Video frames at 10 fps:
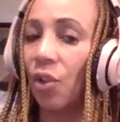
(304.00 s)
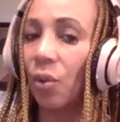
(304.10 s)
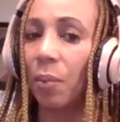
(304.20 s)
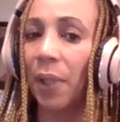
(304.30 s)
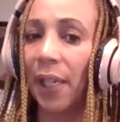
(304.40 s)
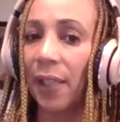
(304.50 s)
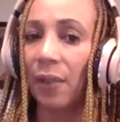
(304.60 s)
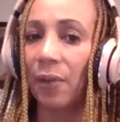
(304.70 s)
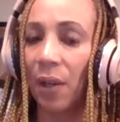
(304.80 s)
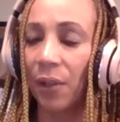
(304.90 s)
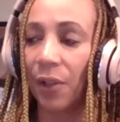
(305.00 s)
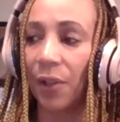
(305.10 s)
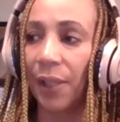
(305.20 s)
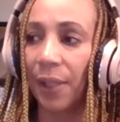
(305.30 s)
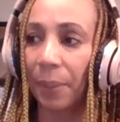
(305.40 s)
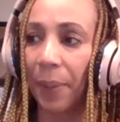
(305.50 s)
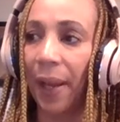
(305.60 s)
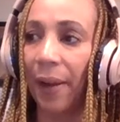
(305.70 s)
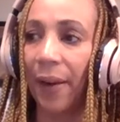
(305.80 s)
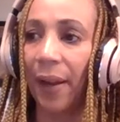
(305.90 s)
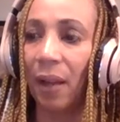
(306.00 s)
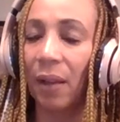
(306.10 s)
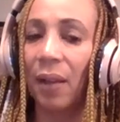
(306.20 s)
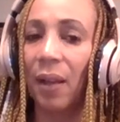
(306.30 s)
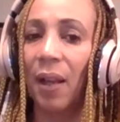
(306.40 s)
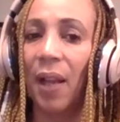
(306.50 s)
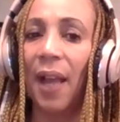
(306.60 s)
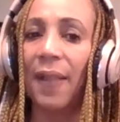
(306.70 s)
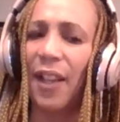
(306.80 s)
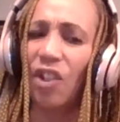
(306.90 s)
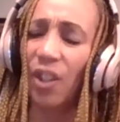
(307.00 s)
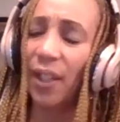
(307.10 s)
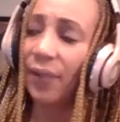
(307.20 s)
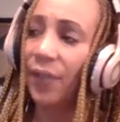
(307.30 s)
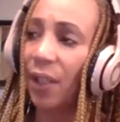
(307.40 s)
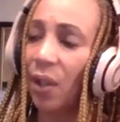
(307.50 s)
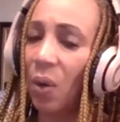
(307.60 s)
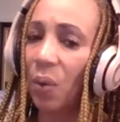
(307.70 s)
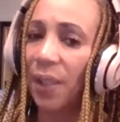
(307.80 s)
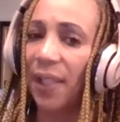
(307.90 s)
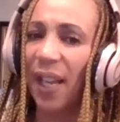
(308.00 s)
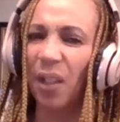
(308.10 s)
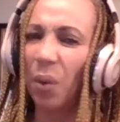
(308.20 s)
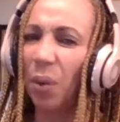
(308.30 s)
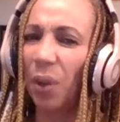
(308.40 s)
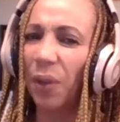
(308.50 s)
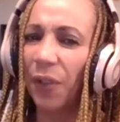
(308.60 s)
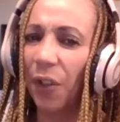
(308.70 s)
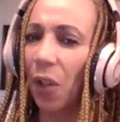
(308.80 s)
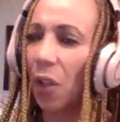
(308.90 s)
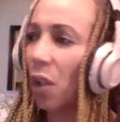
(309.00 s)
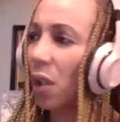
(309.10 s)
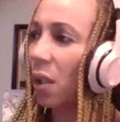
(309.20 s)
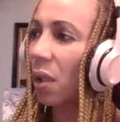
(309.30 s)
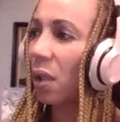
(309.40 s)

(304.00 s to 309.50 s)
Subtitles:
took place around her disappearing. And then she left a note saying, don't look for her.